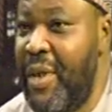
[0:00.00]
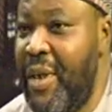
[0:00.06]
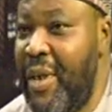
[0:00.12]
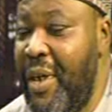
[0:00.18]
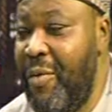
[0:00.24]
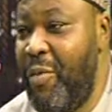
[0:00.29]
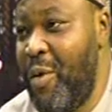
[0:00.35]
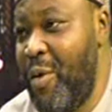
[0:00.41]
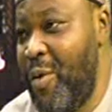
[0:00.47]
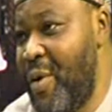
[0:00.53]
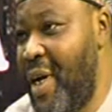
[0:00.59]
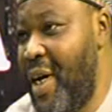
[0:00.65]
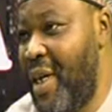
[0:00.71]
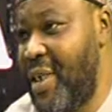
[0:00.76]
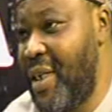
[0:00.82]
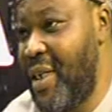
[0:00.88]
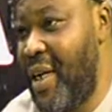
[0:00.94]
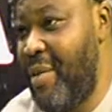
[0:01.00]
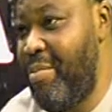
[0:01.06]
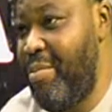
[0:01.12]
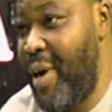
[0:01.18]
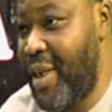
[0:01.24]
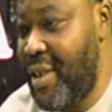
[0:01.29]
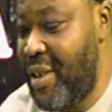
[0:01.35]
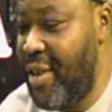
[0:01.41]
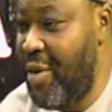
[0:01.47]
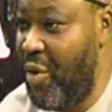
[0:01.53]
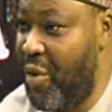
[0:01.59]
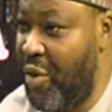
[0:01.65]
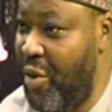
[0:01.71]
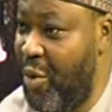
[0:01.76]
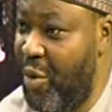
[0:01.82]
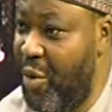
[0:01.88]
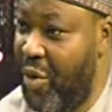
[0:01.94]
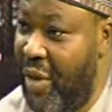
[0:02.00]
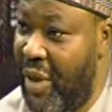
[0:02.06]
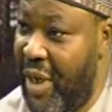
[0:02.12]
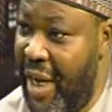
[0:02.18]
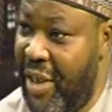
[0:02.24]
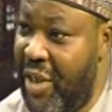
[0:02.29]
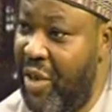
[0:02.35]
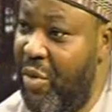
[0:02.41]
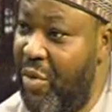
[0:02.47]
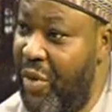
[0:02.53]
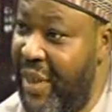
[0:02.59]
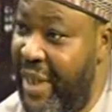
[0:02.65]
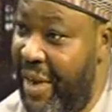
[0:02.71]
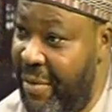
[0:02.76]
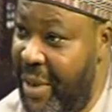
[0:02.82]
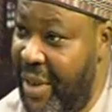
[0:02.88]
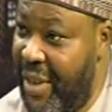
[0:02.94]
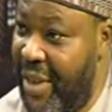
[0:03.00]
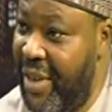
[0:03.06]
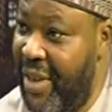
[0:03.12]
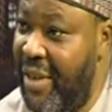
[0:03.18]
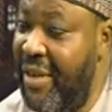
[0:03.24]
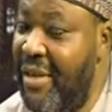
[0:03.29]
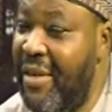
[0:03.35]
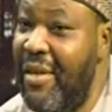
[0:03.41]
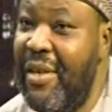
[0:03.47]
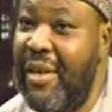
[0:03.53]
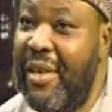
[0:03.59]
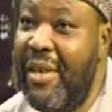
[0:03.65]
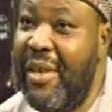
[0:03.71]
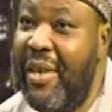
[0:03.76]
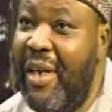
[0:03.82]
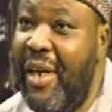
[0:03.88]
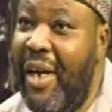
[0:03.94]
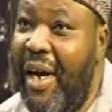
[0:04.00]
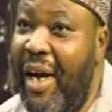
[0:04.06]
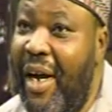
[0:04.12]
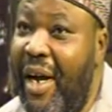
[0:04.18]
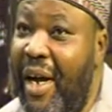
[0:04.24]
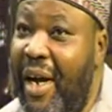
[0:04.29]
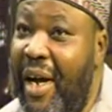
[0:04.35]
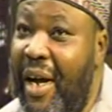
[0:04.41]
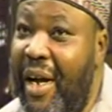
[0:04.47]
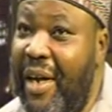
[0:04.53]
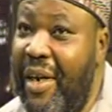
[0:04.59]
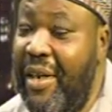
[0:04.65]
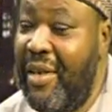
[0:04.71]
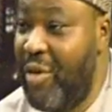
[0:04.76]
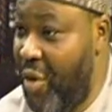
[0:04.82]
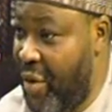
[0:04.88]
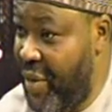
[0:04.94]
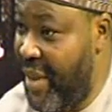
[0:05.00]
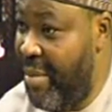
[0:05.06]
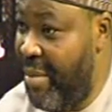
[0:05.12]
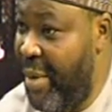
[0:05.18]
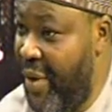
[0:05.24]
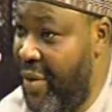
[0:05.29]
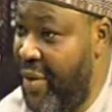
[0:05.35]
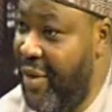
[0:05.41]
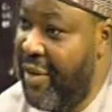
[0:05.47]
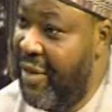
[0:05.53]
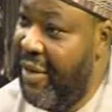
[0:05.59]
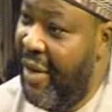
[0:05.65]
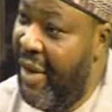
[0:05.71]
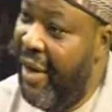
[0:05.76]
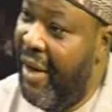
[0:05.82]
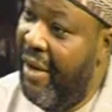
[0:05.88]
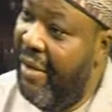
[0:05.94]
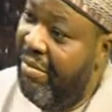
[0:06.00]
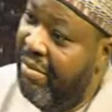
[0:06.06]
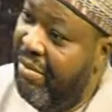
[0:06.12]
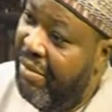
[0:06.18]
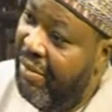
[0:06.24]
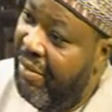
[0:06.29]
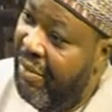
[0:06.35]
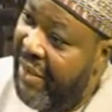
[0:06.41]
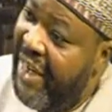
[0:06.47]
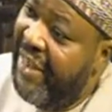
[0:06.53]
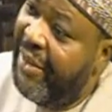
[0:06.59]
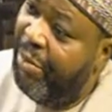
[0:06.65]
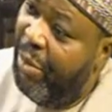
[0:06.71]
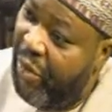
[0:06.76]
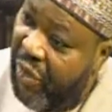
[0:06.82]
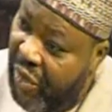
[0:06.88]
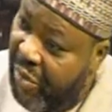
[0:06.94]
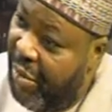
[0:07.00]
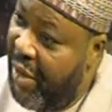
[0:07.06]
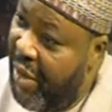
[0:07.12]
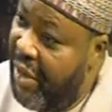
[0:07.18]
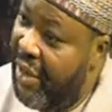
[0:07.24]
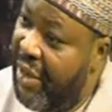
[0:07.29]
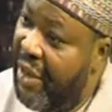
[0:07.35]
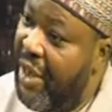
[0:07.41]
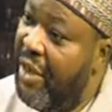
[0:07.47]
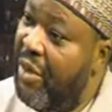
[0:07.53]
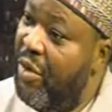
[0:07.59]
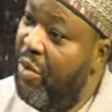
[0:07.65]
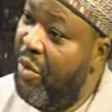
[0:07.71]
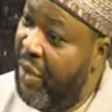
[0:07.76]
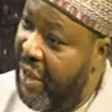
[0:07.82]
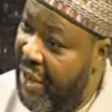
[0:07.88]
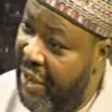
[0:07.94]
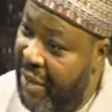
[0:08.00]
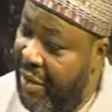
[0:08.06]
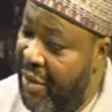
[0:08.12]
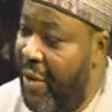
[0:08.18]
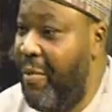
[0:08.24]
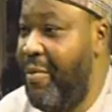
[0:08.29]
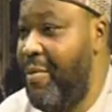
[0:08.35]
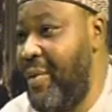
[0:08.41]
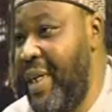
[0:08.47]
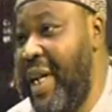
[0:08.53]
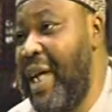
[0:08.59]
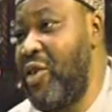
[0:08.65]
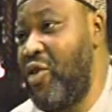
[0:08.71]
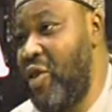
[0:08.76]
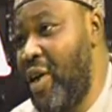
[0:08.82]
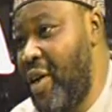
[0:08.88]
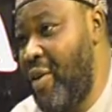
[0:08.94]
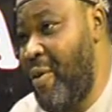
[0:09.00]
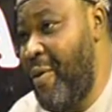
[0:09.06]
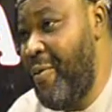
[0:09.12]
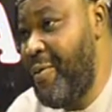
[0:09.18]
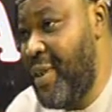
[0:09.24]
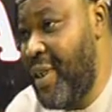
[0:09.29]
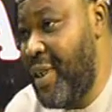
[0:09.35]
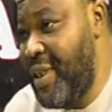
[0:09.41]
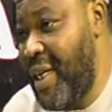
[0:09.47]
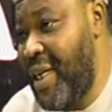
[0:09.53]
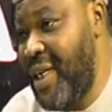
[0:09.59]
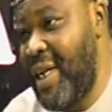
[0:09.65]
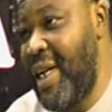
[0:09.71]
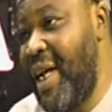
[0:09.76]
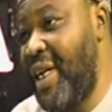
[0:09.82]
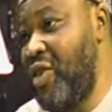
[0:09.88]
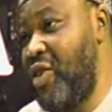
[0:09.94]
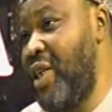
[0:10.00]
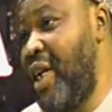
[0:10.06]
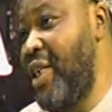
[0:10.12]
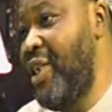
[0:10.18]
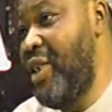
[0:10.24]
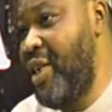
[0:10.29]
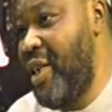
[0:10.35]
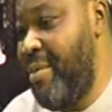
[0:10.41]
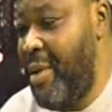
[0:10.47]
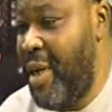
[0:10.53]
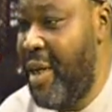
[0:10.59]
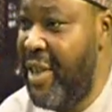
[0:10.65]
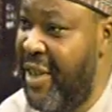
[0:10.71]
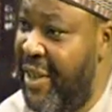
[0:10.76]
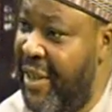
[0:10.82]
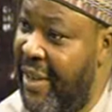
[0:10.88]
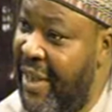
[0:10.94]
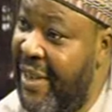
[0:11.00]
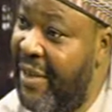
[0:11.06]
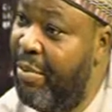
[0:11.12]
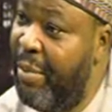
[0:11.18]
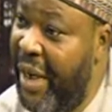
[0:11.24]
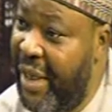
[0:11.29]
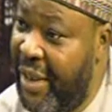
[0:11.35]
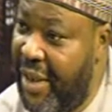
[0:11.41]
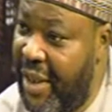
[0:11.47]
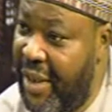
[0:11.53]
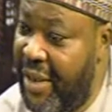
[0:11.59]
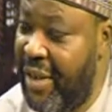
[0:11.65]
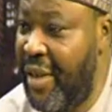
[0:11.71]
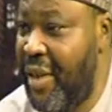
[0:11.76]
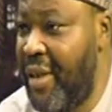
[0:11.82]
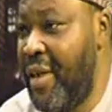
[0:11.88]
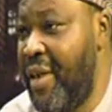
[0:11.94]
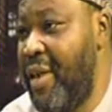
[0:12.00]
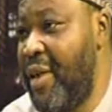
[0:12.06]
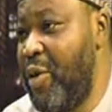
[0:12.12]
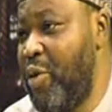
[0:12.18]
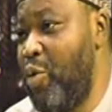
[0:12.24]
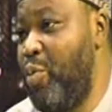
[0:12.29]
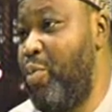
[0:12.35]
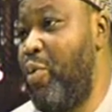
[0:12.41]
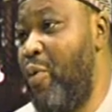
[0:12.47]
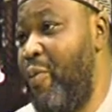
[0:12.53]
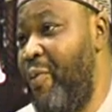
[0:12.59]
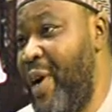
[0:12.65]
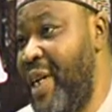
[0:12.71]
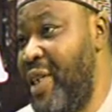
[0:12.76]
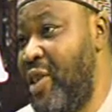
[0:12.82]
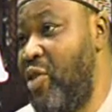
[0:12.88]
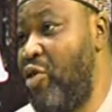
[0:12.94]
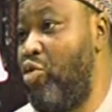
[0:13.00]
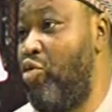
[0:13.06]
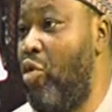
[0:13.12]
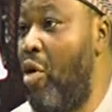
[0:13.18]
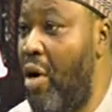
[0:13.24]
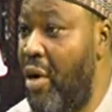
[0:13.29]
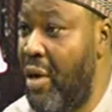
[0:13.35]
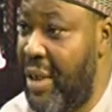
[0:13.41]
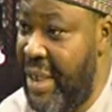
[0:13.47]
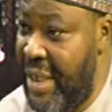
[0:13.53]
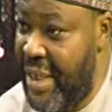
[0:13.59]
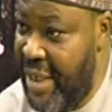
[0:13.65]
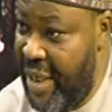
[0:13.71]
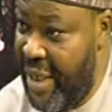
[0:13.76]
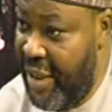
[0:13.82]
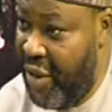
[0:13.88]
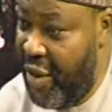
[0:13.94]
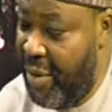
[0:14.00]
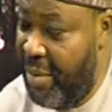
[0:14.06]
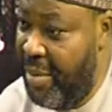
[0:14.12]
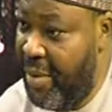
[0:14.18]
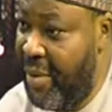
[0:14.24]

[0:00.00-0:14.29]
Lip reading: If you look at party constitution, Article 17, it talks about the responsibility, the duties of national officers, and the national chairman is expected to provide strong leadership.